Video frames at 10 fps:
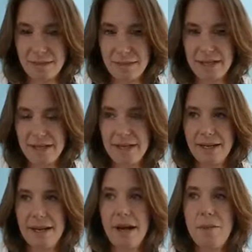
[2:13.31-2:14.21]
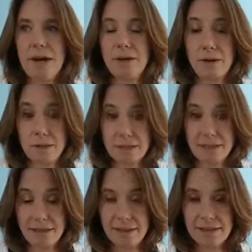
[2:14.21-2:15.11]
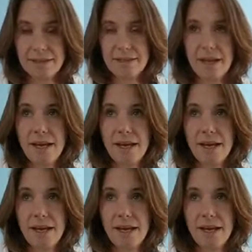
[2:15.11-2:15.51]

emailed in about using this.